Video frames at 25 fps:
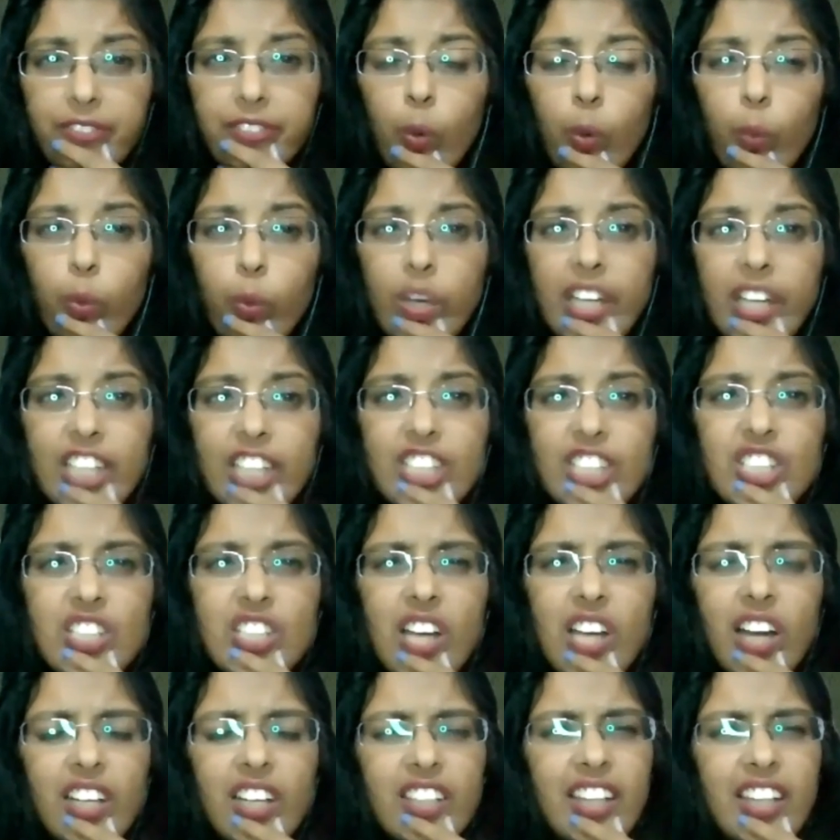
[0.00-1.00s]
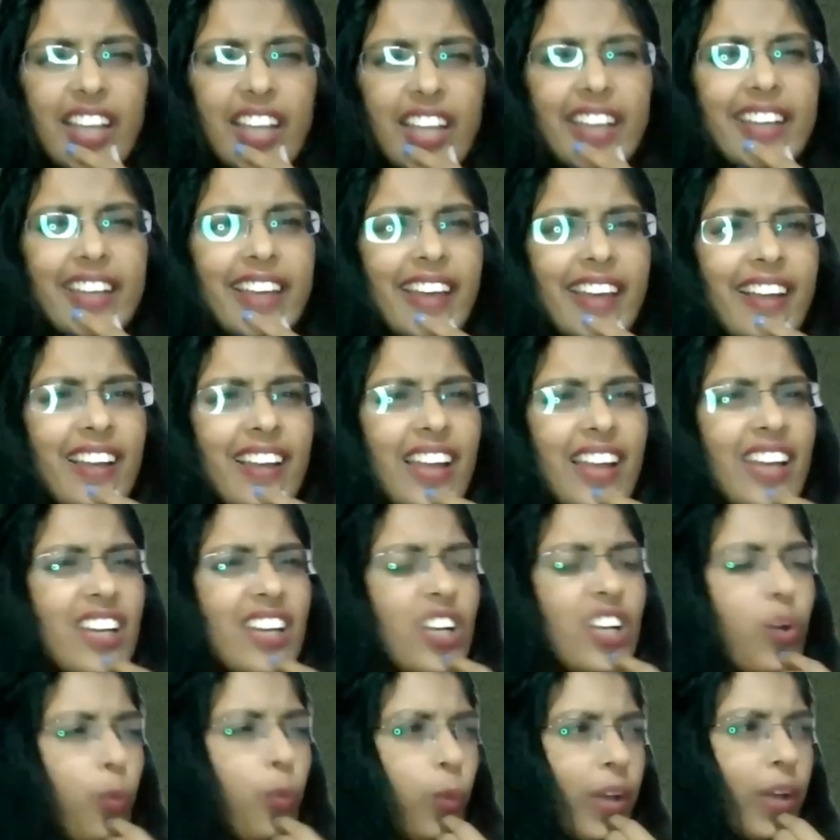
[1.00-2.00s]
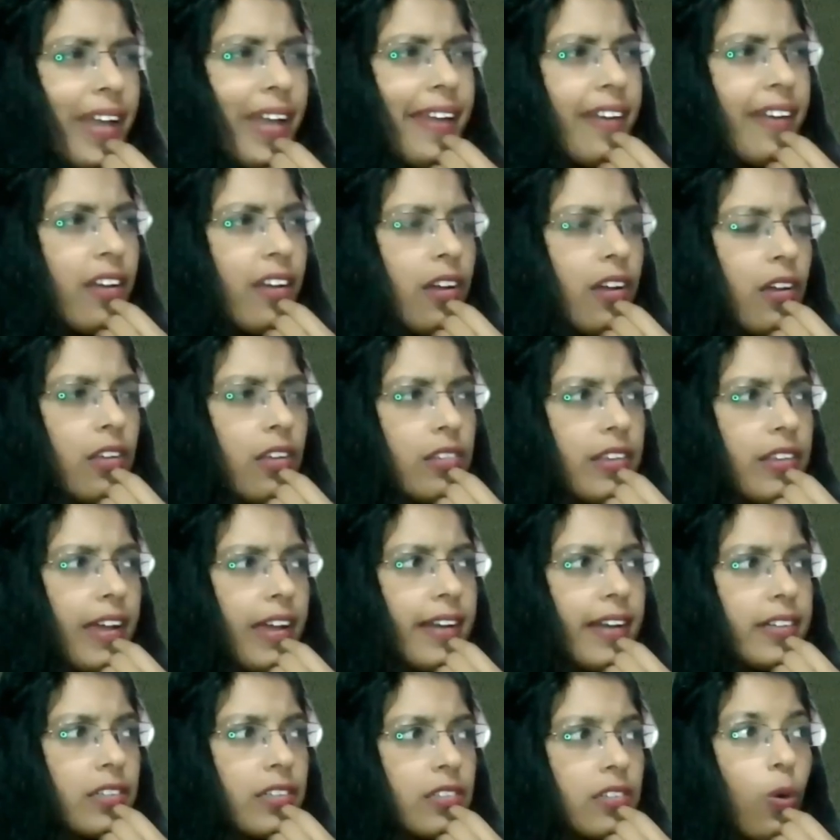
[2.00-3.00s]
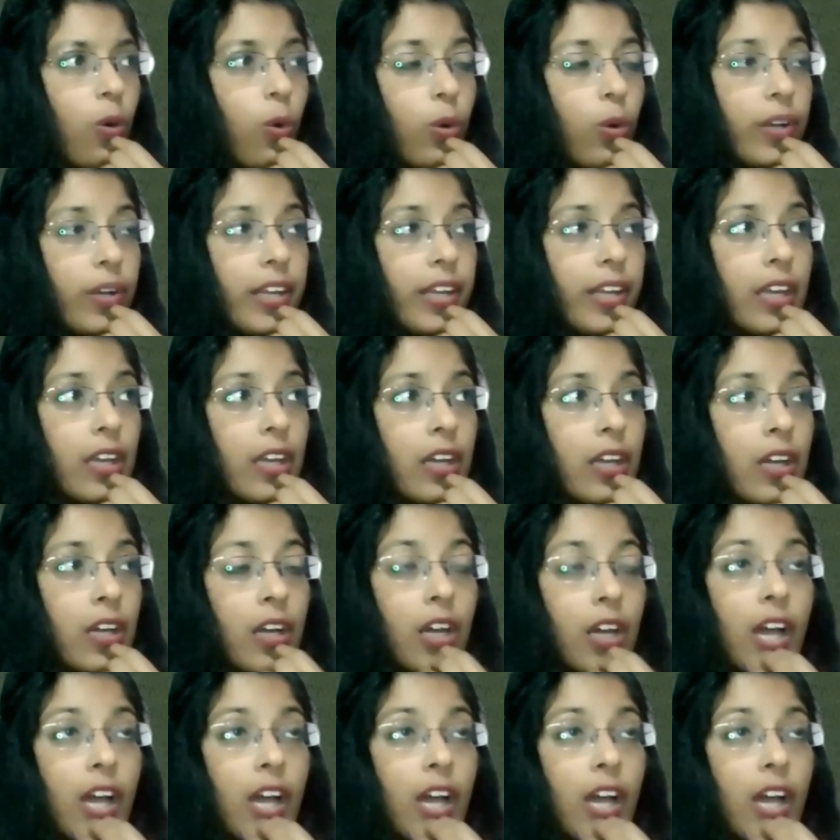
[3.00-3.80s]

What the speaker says: We start thinking like in a way that okay,